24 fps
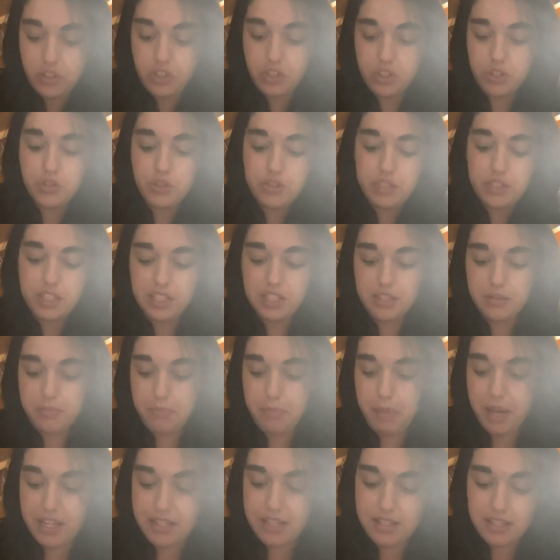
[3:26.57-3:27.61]
You didn't
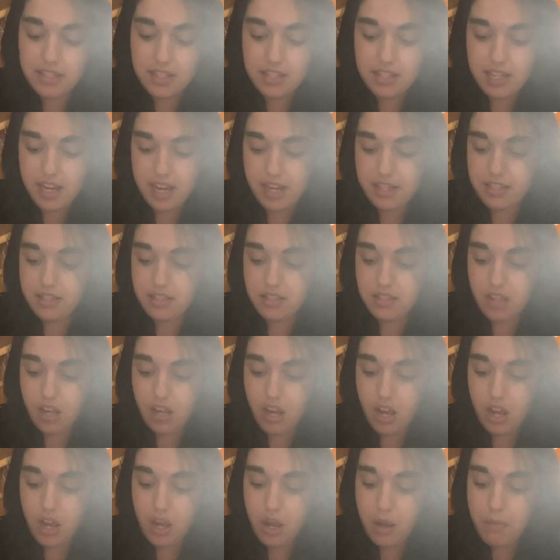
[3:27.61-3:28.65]
pass a test,
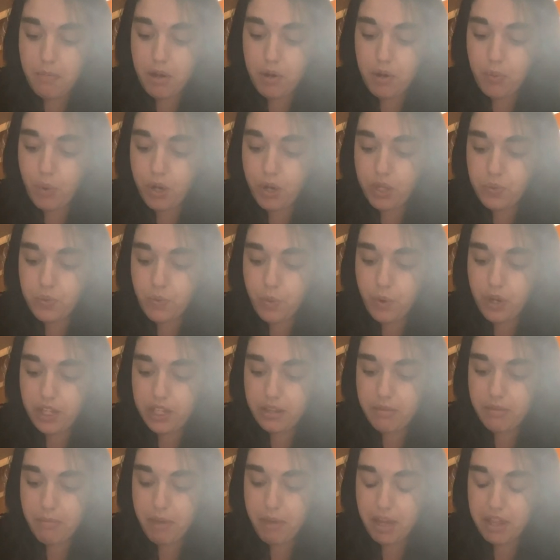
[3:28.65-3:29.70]
but what will
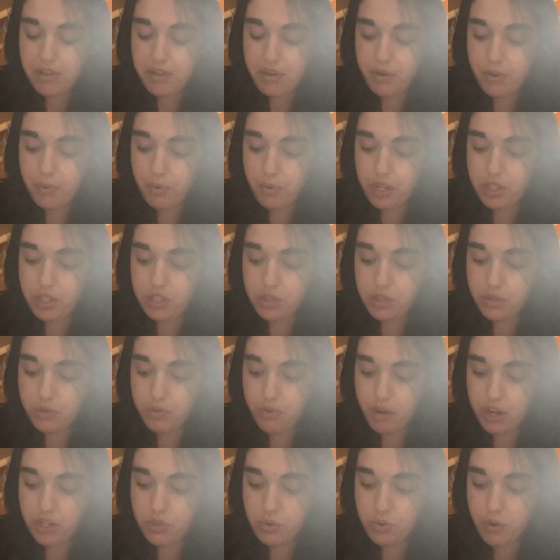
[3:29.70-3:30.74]
it matter when you
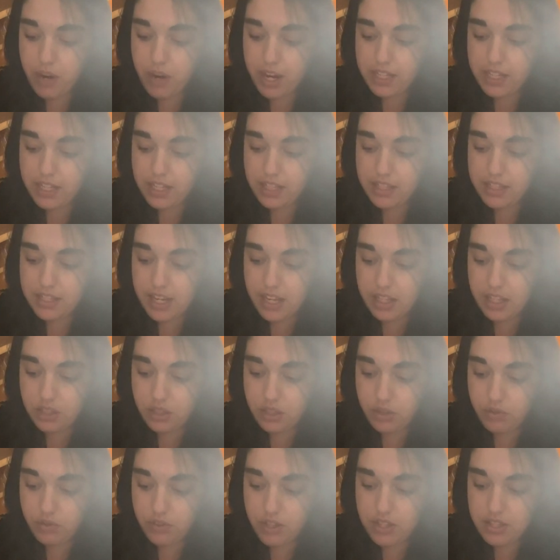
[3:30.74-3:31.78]
graduate at the end
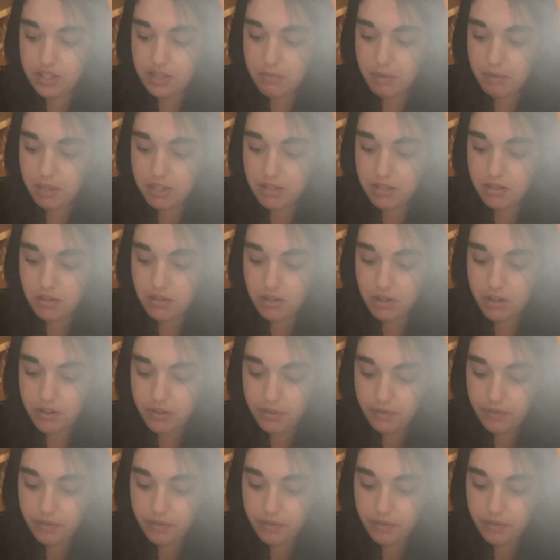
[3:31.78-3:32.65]
of the semester?